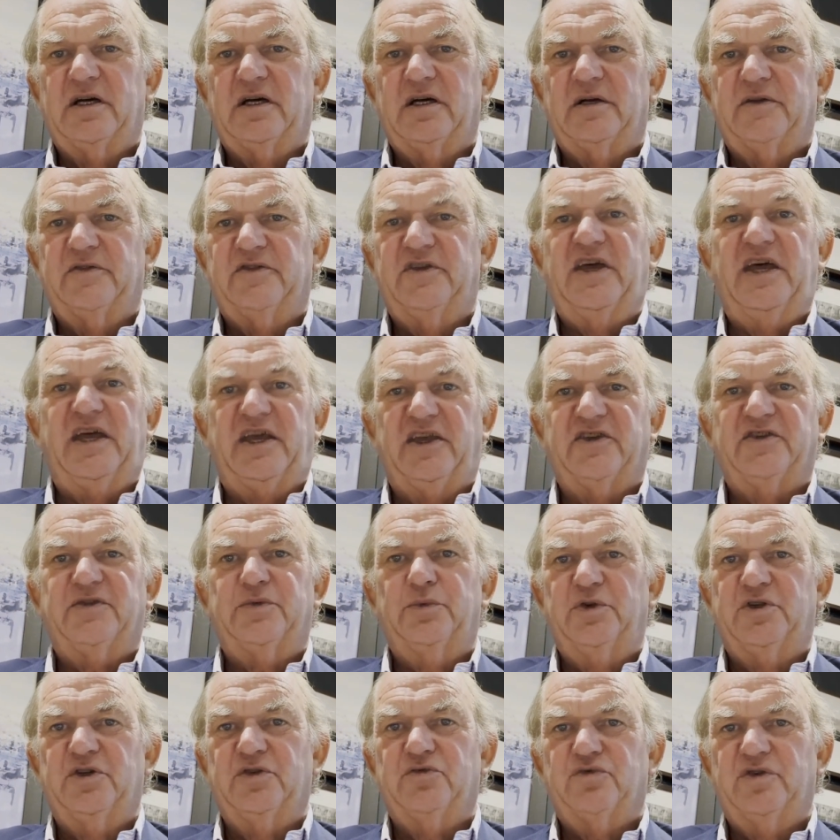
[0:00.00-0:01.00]
test,
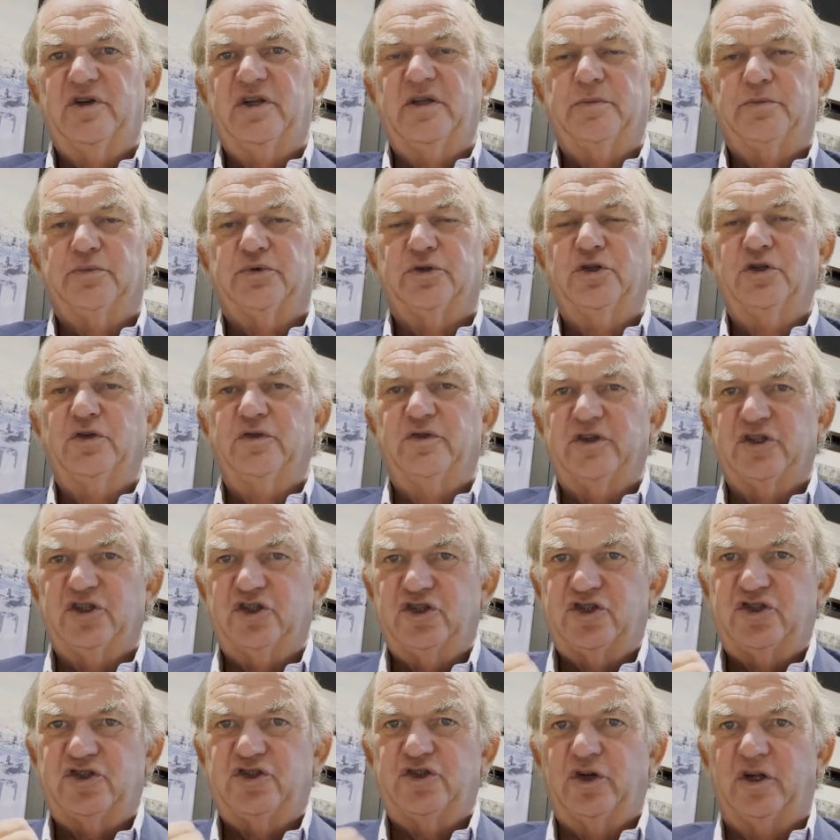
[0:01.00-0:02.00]
which has really proven a
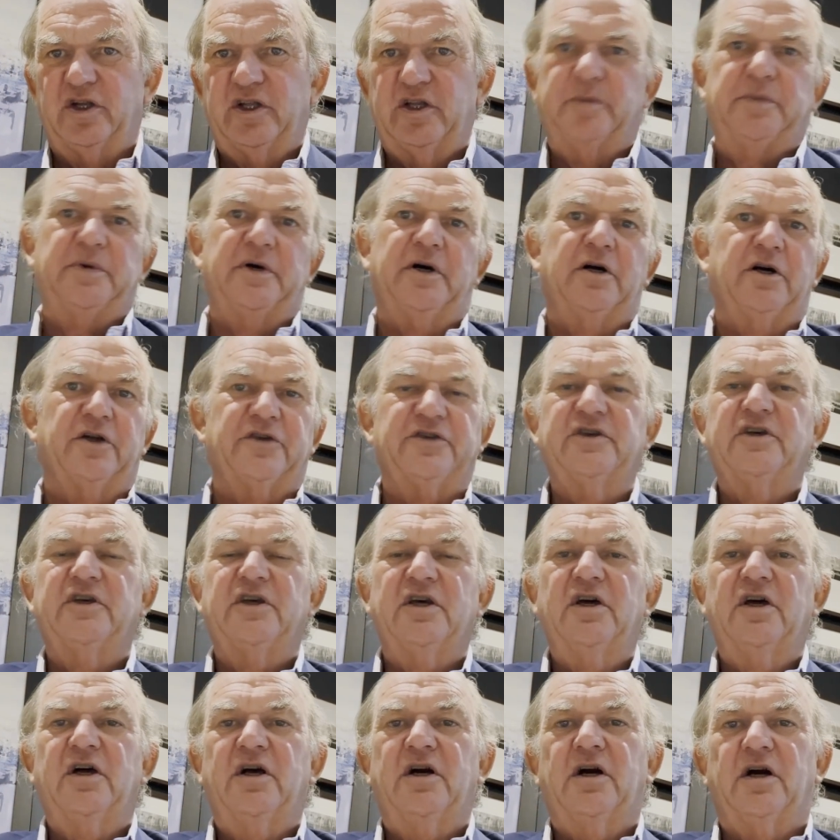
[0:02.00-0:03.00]
solid part
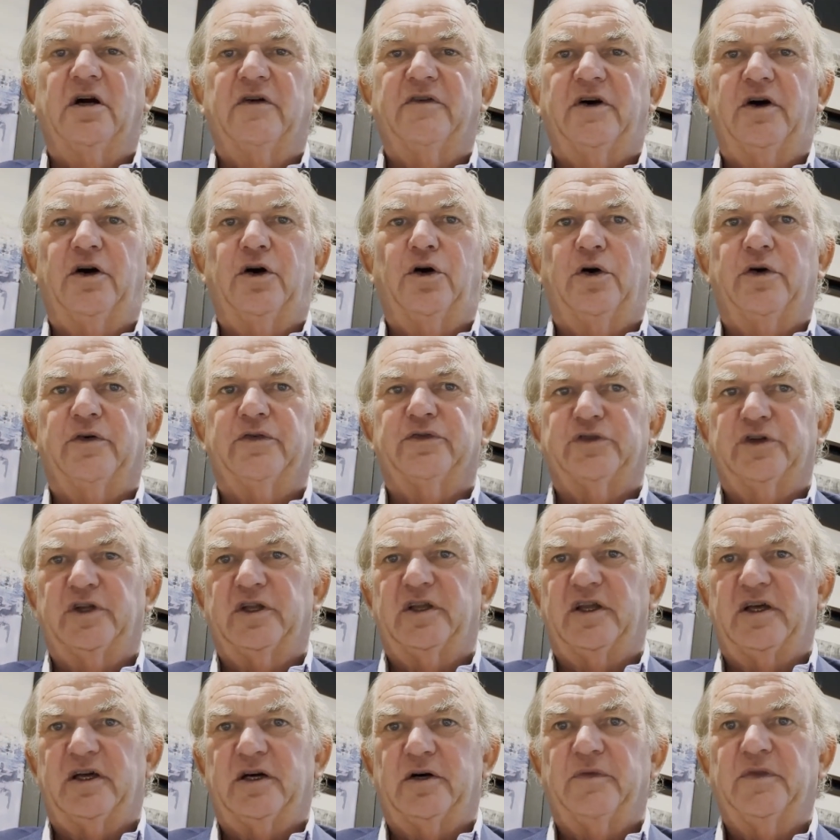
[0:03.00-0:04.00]
of our offering
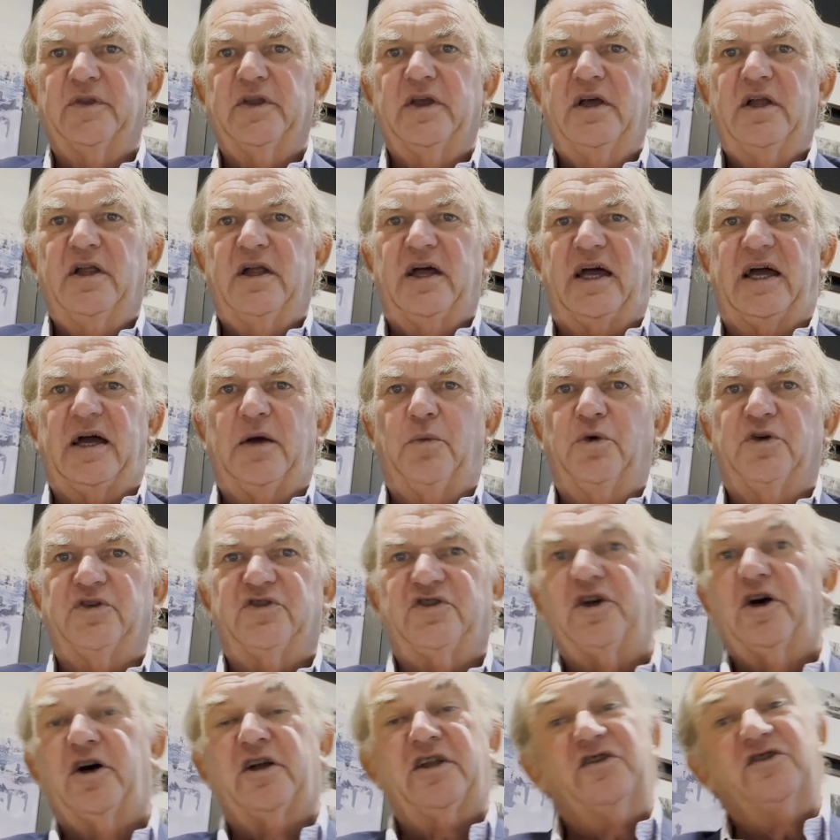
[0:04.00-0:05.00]
now. And we're
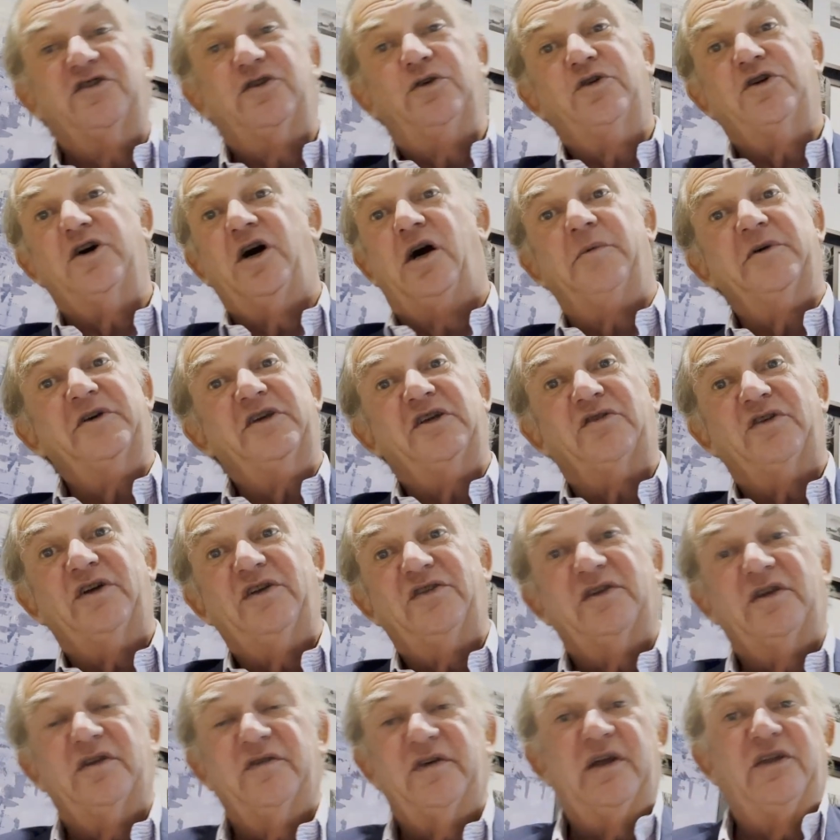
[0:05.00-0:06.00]
starting to do Karma
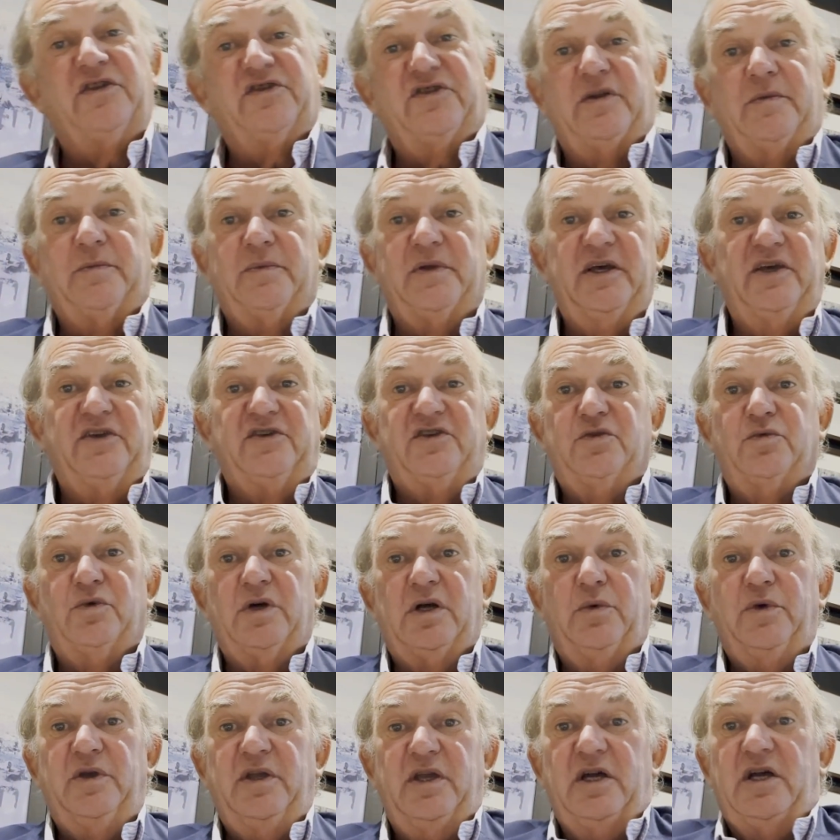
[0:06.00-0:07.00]
Curated events in places
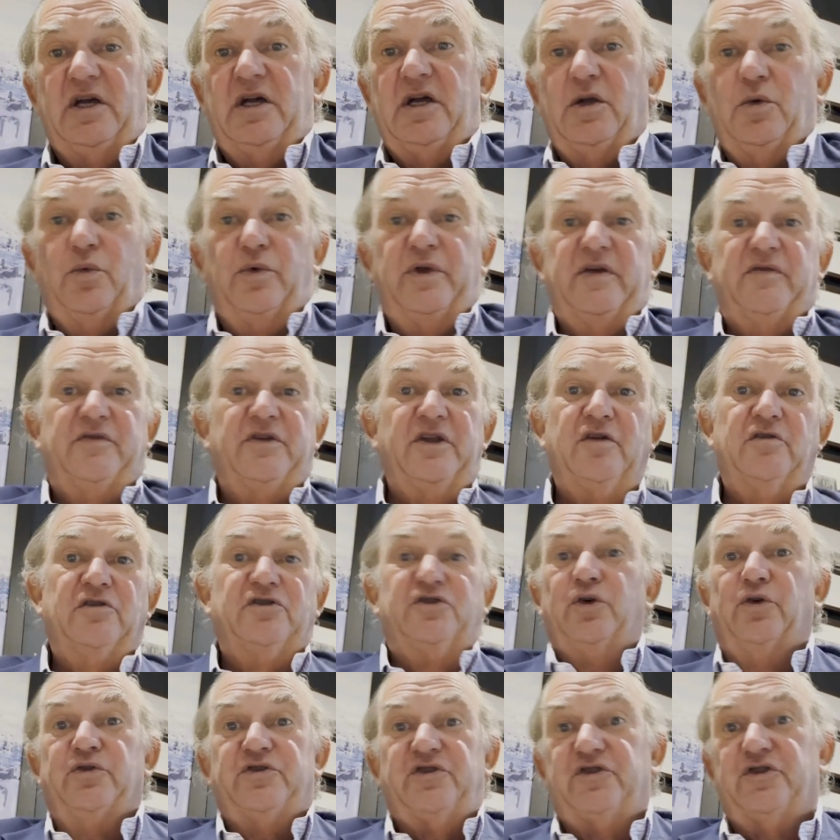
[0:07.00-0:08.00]
where we have no
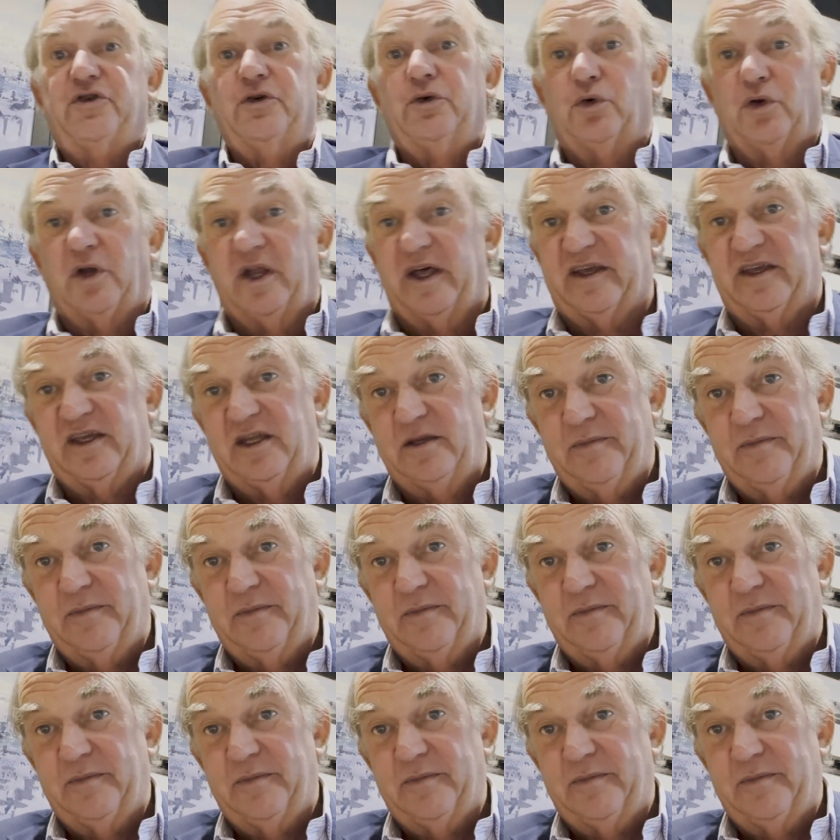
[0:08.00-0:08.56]
resorts at all. Like in